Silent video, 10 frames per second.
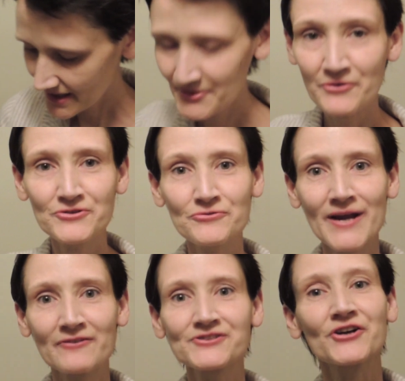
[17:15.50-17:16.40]
I'm going to
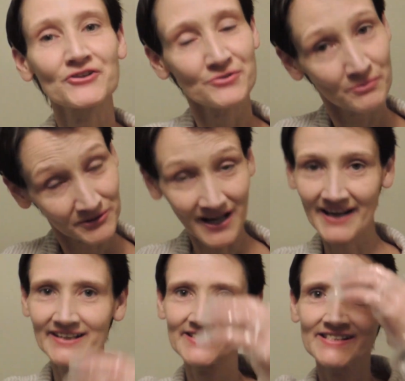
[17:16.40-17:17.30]
now start to
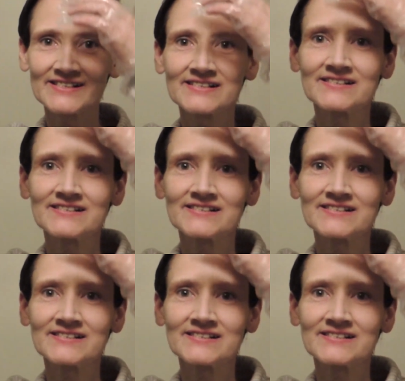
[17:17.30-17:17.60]
apply it.